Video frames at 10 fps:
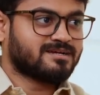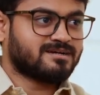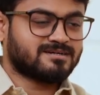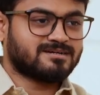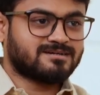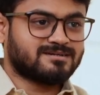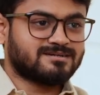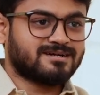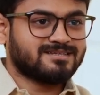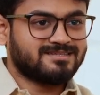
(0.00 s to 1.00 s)

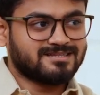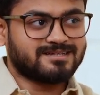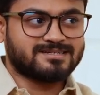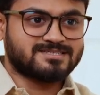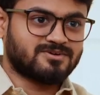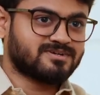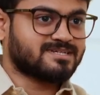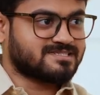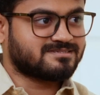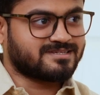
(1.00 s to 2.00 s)
I think that is not
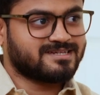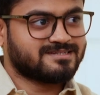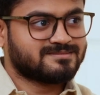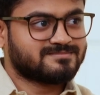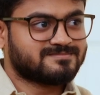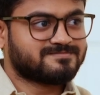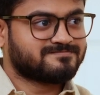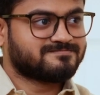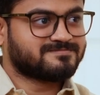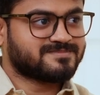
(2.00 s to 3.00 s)
necessary.
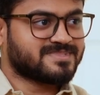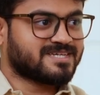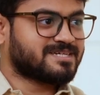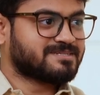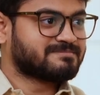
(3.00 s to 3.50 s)
Yeah.